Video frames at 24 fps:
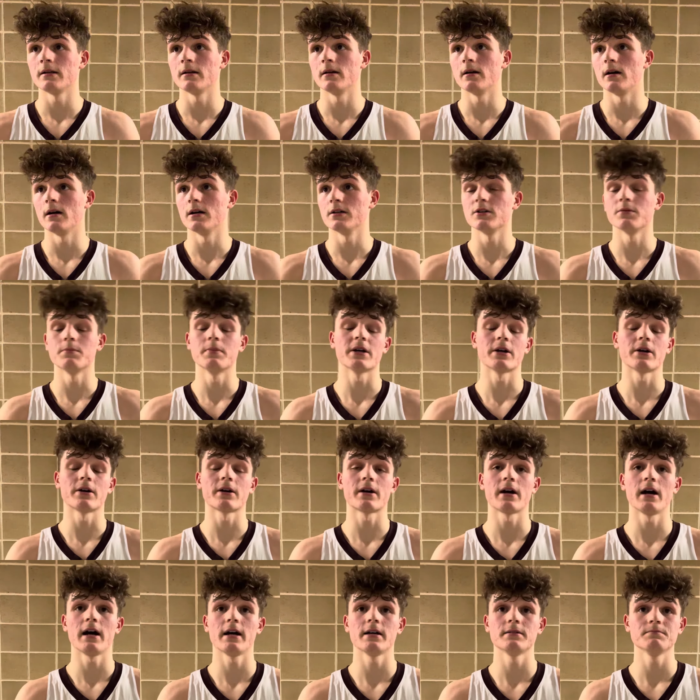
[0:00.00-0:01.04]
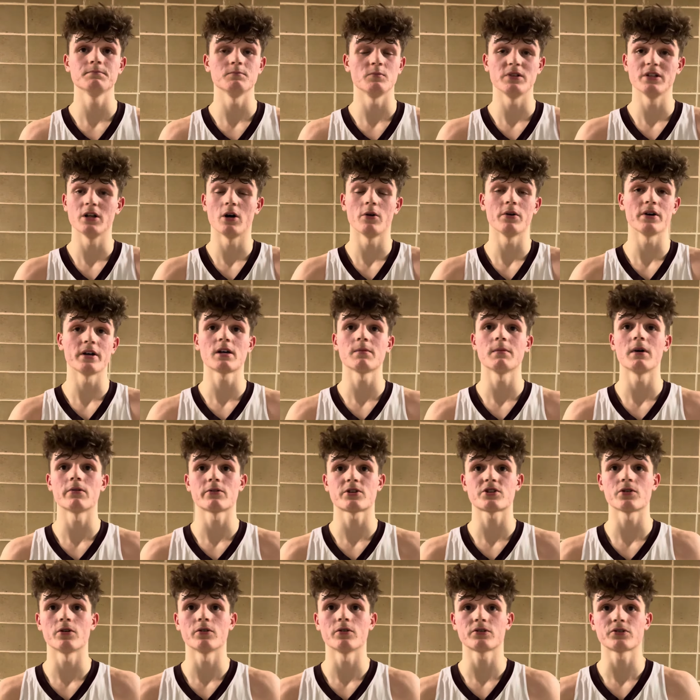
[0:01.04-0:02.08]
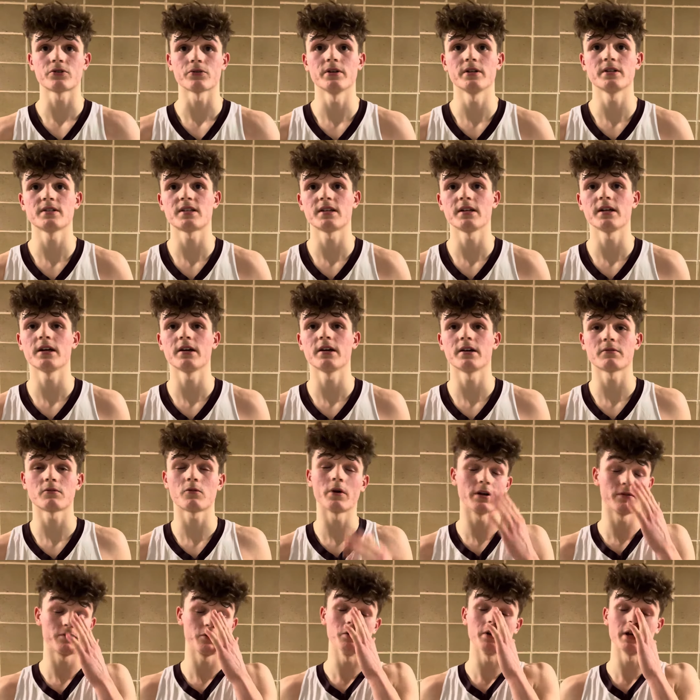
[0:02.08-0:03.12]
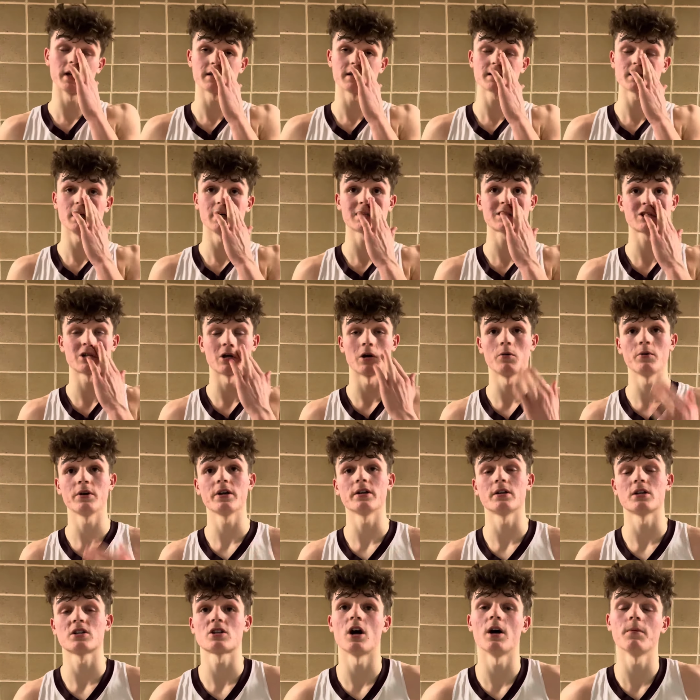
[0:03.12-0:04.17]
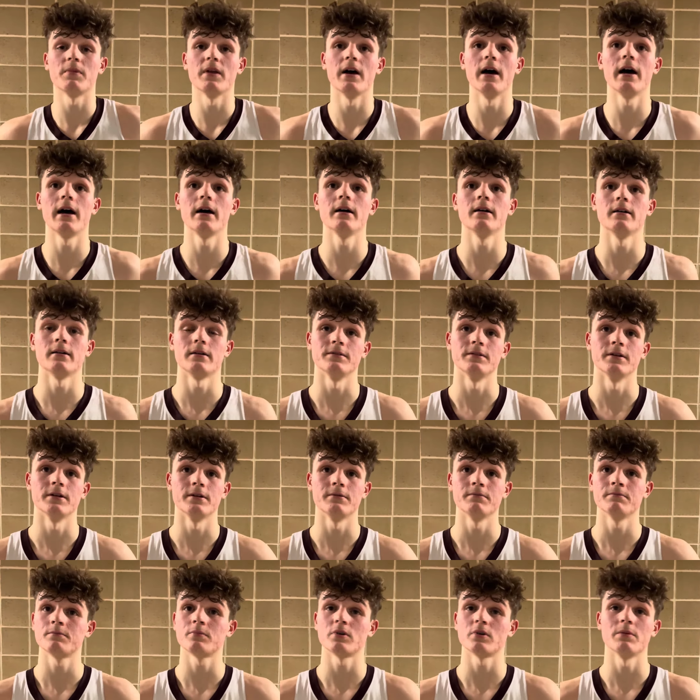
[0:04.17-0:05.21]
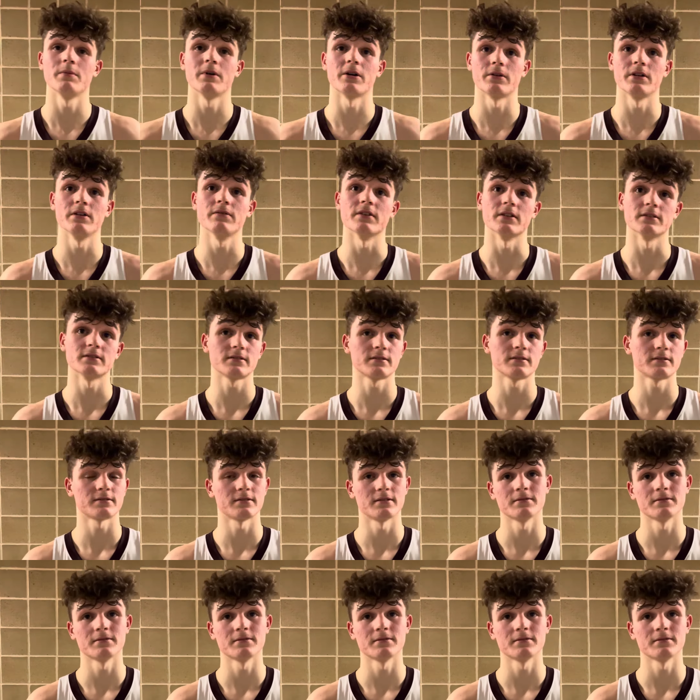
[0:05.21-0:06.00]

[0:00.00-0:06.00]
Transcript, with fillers: Uh, they're bigger guy. We know he can come out stroke threes. He hit quite a few against us, so we had to stop that and then play better defense. So.